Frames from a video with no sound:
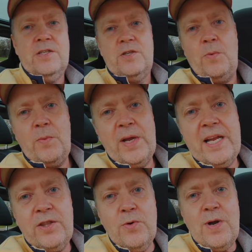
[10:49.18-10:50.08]
So what we
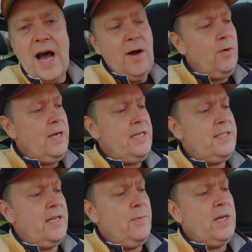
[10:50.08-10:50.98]
can do now
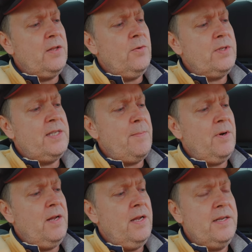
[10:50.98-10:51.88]
is uh, we can do a
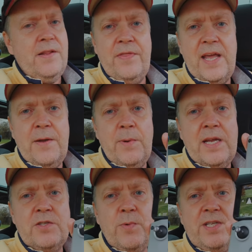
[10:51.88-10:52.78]
simple uh, thing. We
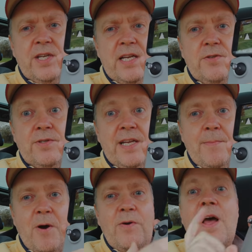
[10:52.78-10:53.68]
can switch it into cine
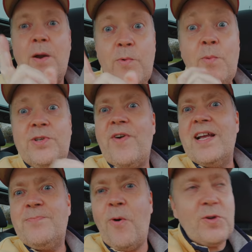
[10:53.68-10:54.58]
mode and we will try
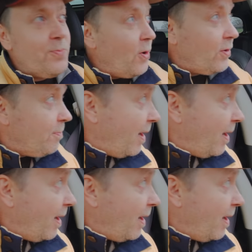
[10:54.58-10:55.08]
sports mode